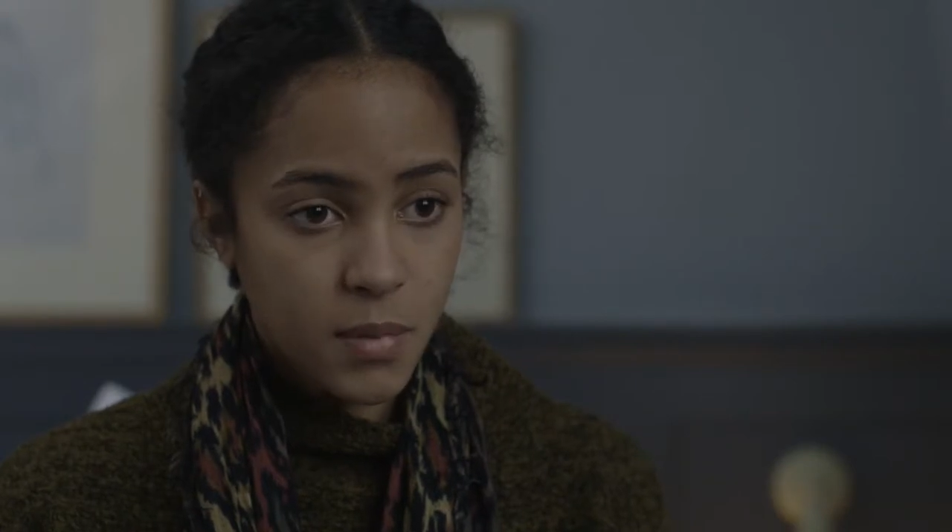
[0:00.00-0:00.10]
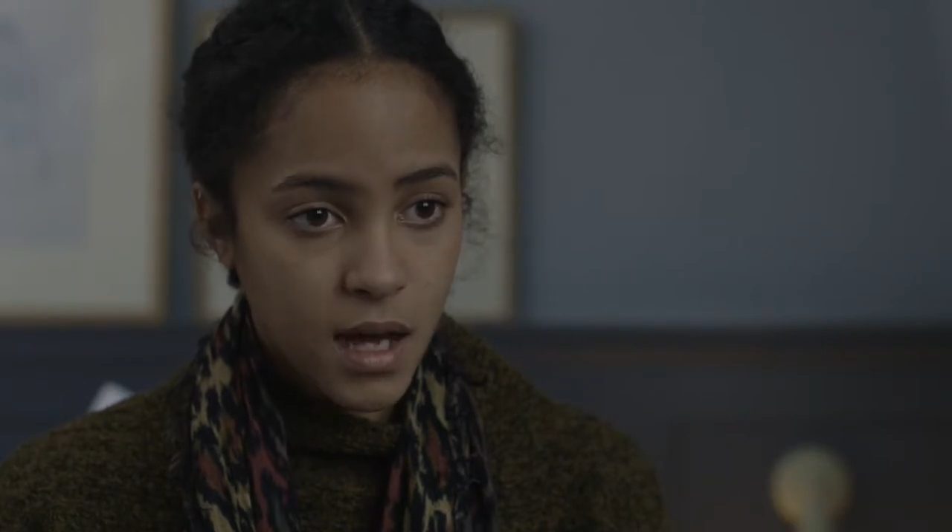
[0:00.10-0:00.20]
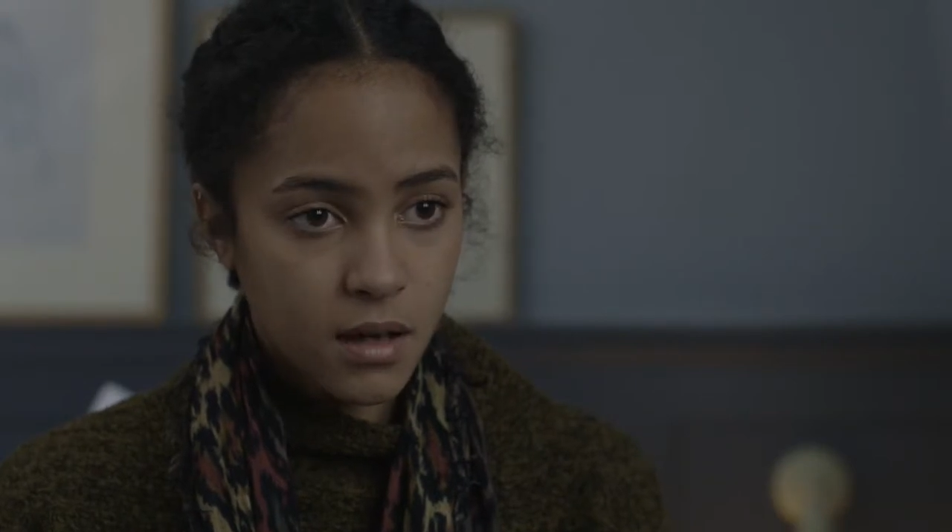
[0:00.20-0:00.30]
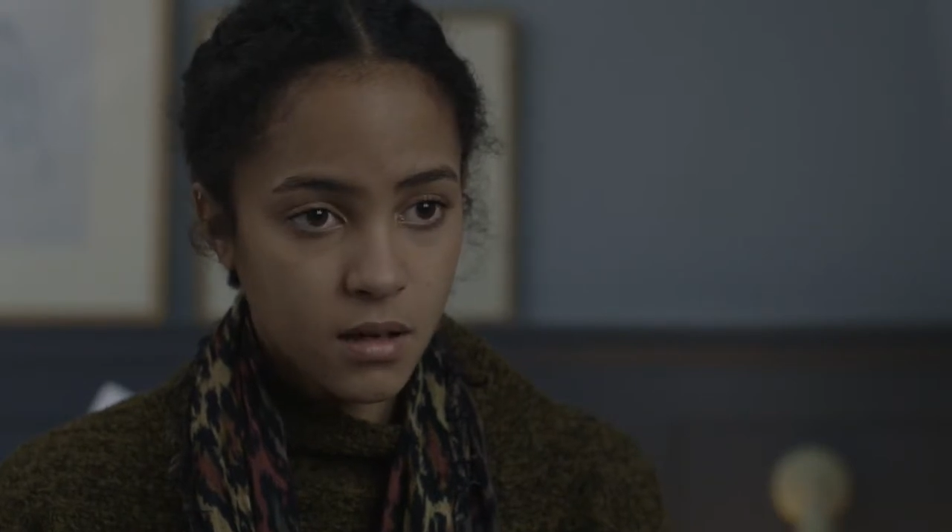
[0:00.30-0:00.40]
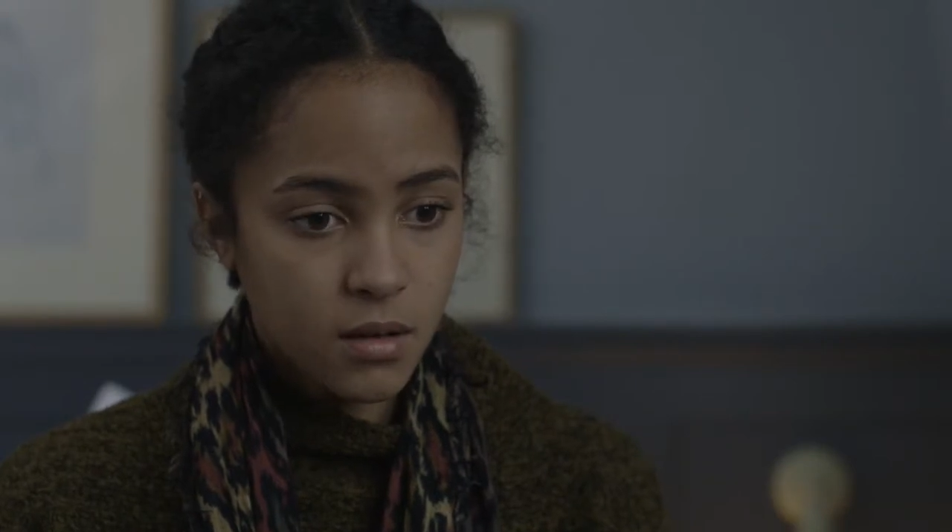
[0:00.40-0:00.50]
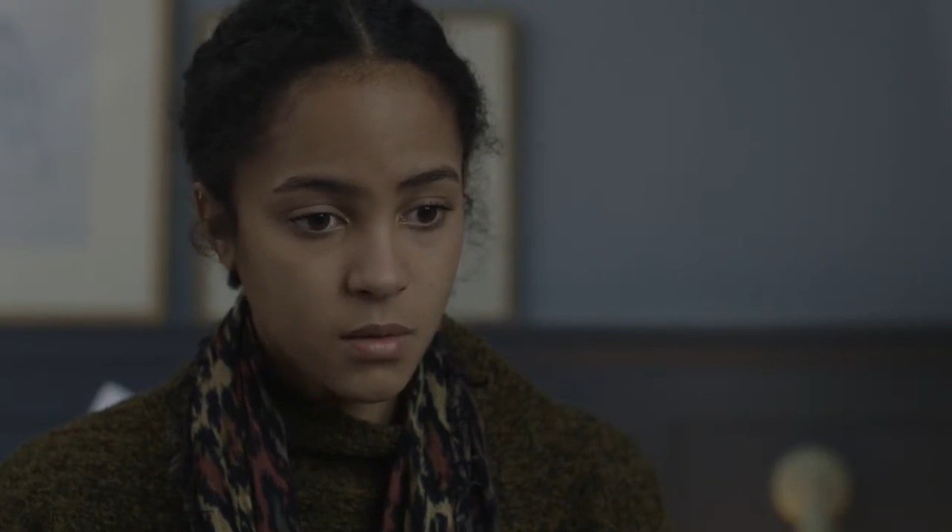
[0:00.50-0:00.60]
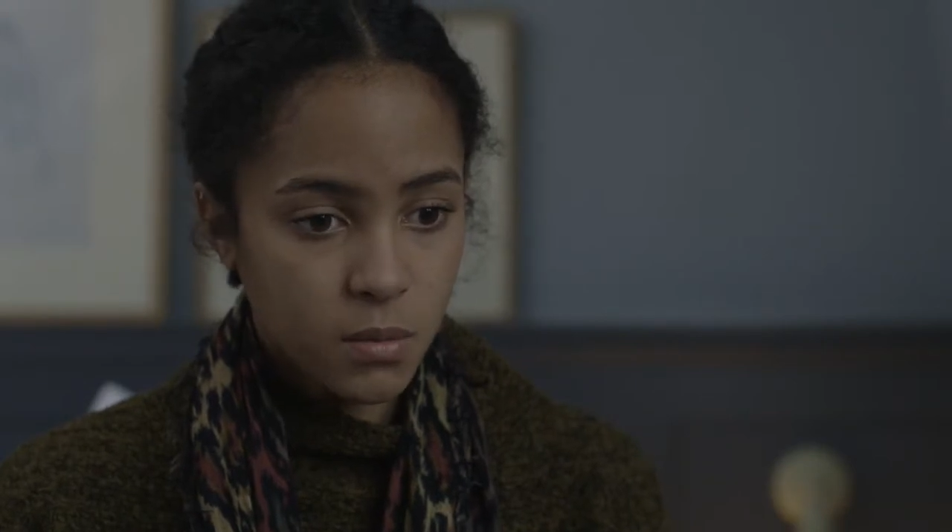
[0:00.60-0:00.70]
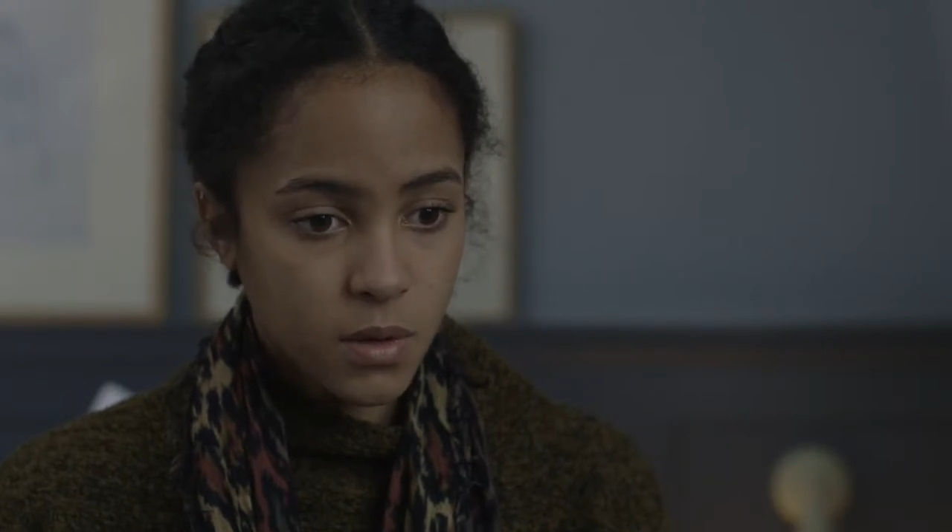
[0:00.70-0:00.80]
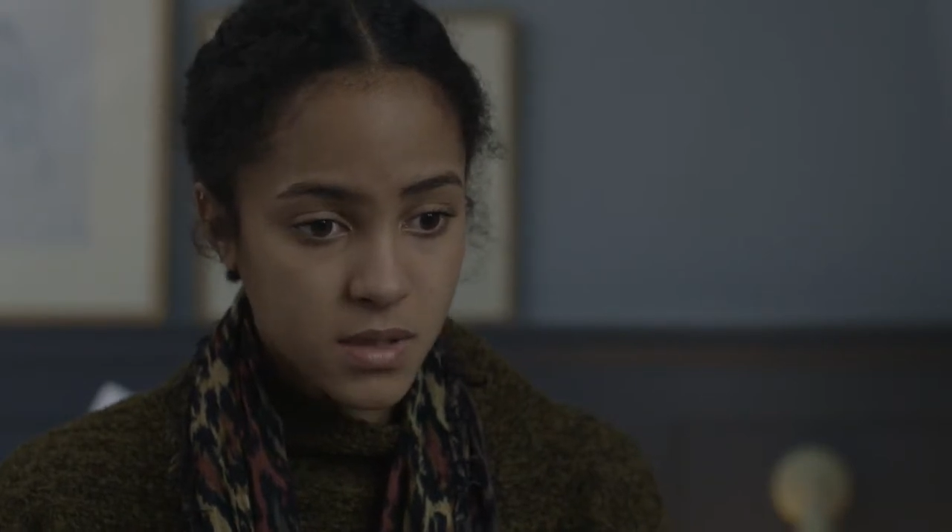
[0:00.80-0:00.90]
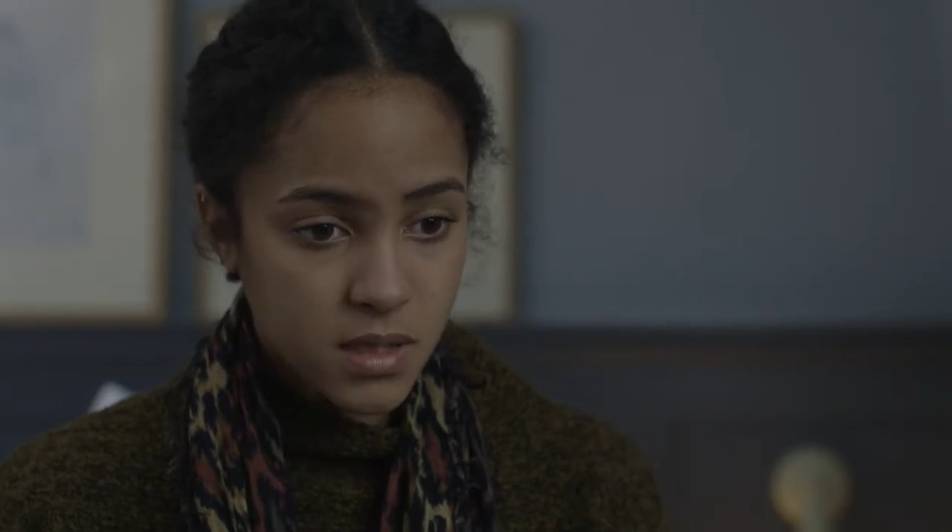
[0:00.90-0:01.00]
back?
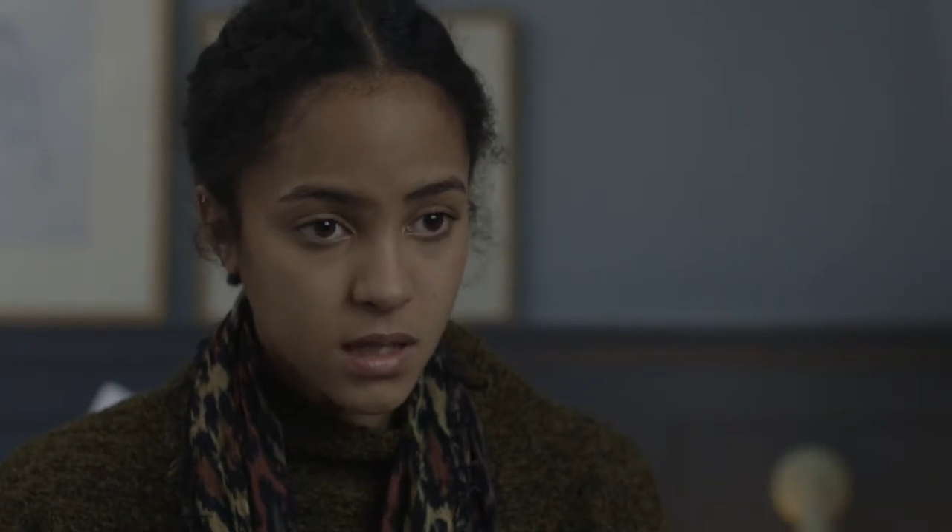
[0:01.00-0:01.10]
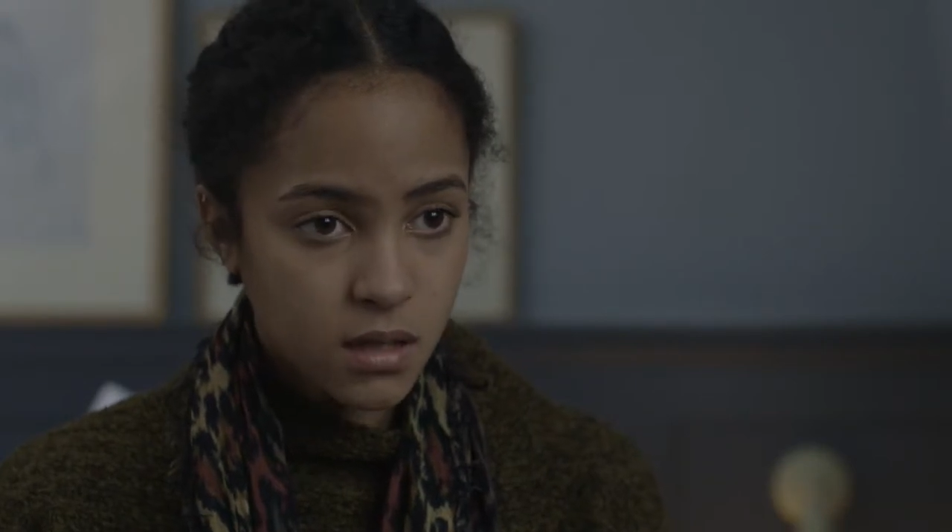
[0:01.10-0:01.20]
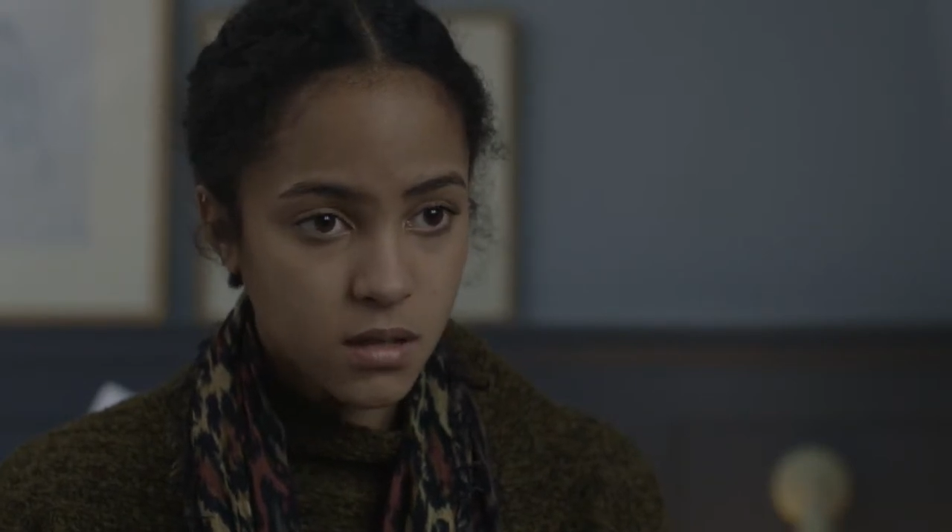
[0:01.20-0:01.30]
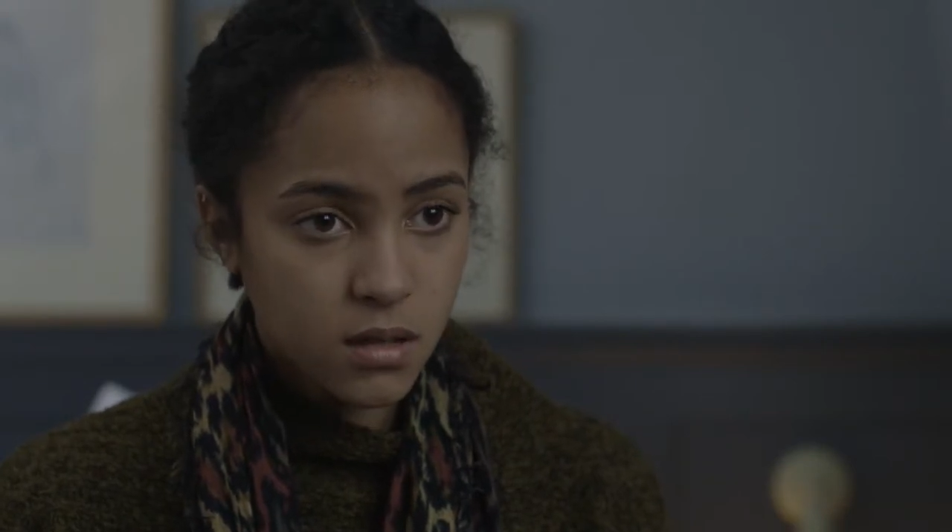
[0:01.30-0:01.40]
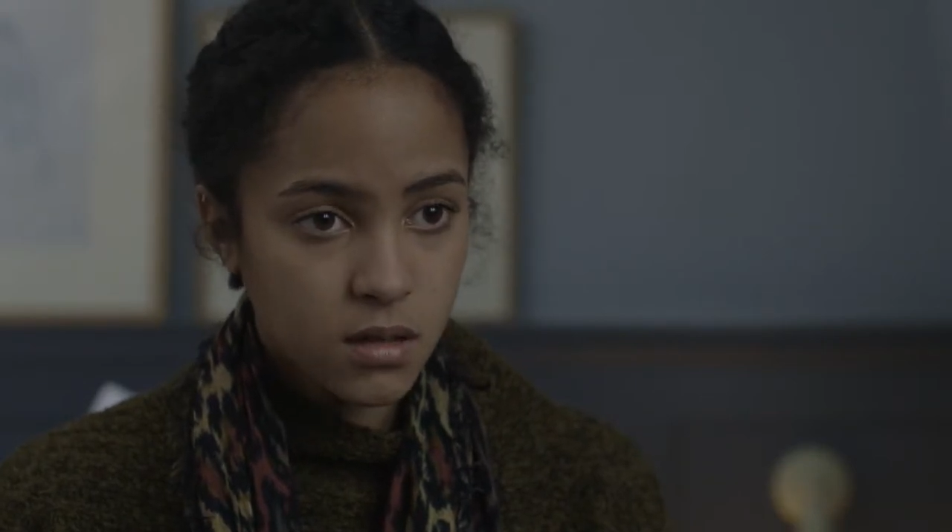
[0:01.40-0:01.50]
Where is he?